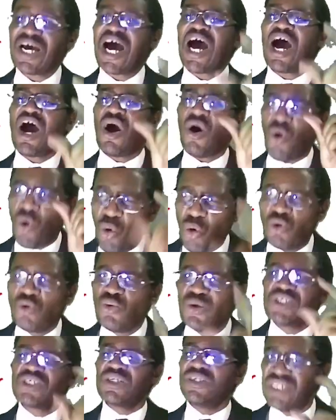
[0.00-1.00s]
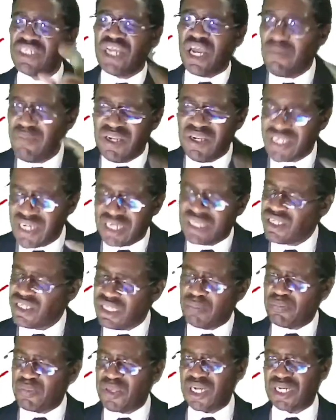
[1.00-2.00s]
are always debited in the
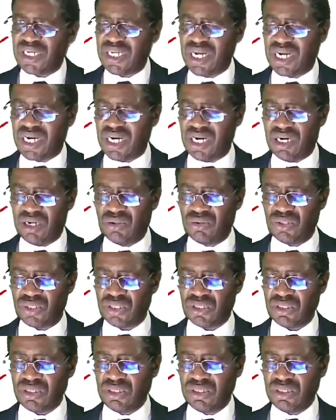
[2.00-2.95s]
P&L account.